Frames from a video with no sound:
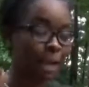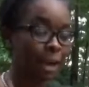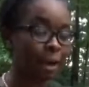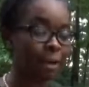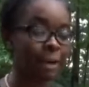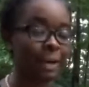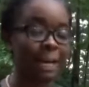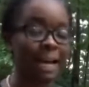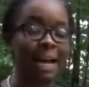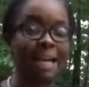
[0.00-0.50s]
All
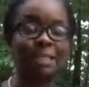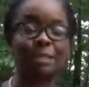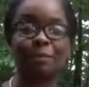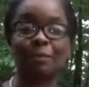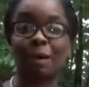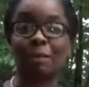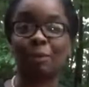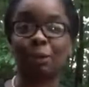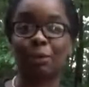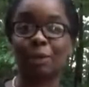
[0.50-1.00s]
right, guys, if
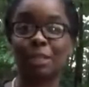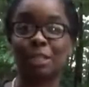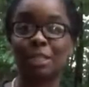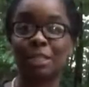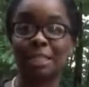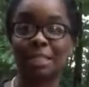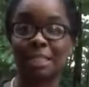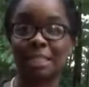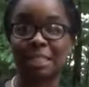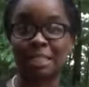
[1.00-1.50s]
you have any
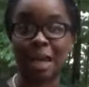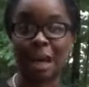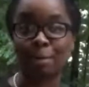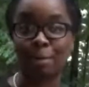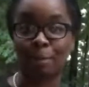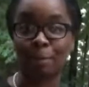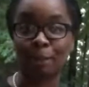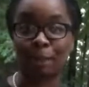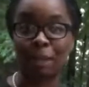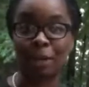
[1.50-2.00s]
questions, just
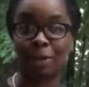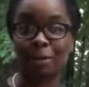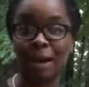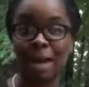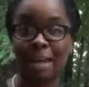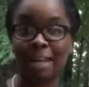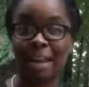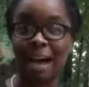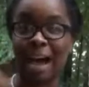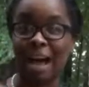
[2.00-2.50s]
comment below,
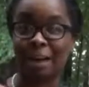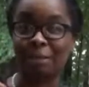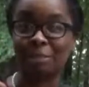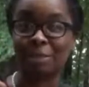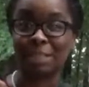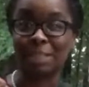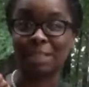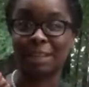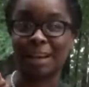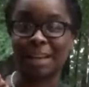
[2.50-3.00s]
and I will
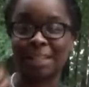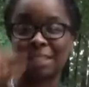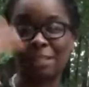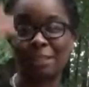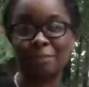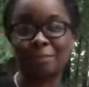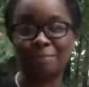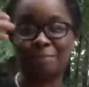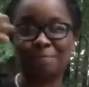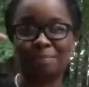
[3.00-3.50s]
see you guys
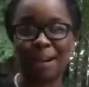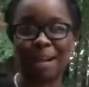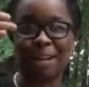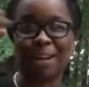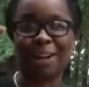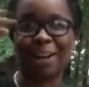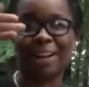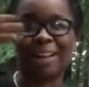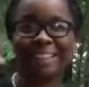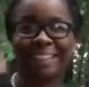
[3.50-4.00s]
soon. Bye, y'all.